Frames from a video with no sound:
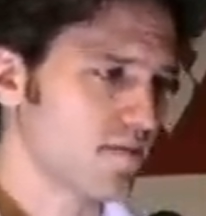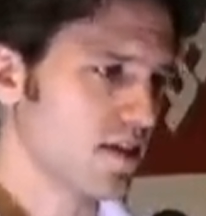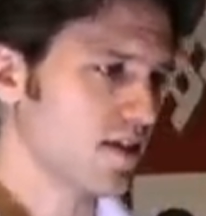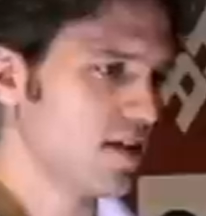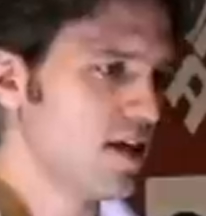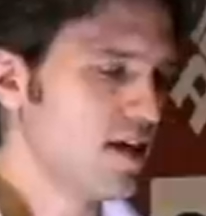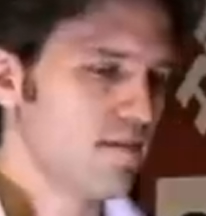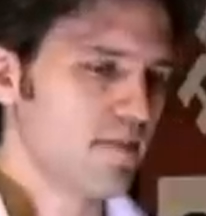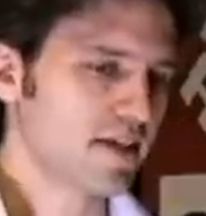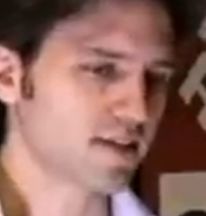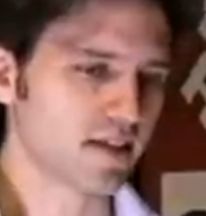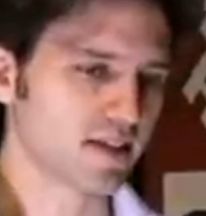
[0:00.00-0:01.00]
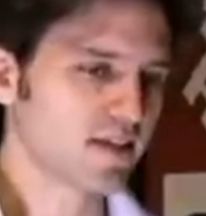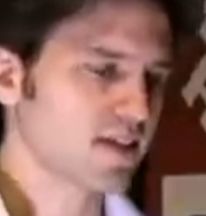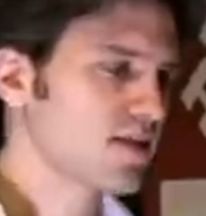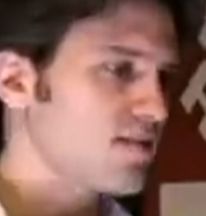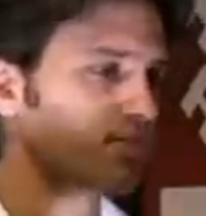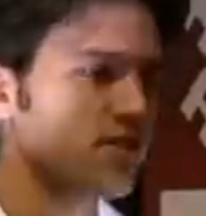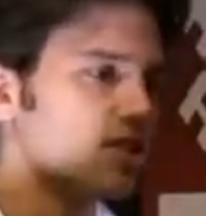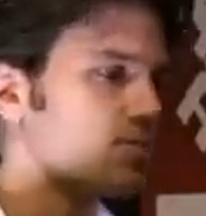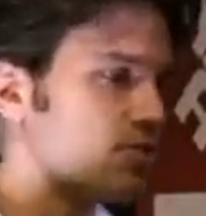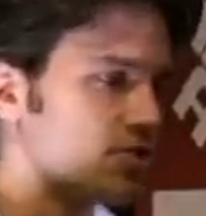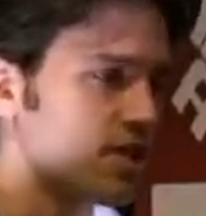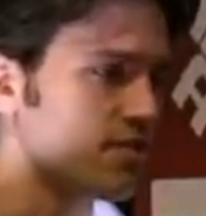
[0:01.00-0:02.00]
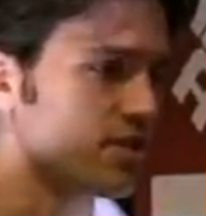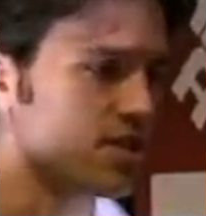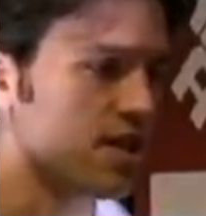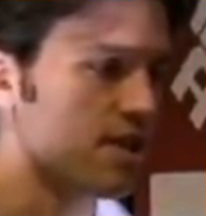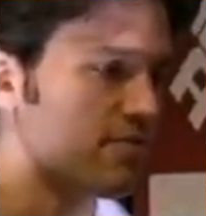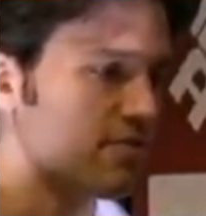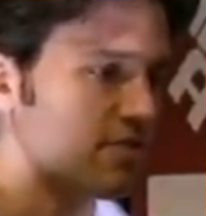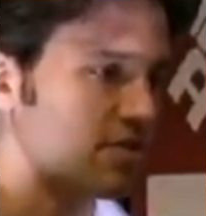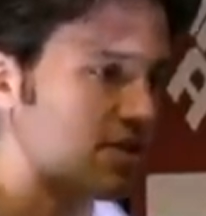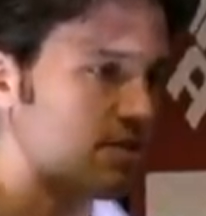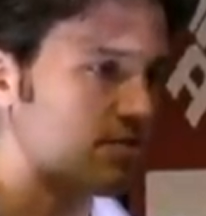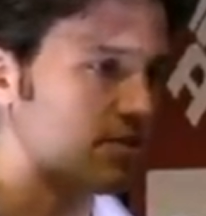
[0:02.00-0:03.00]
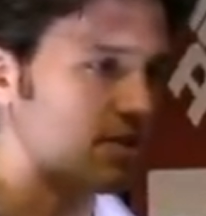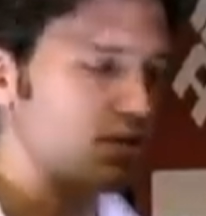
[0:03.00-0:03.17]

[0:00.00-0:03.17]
I mean, basically 6, 6% of the time, for example,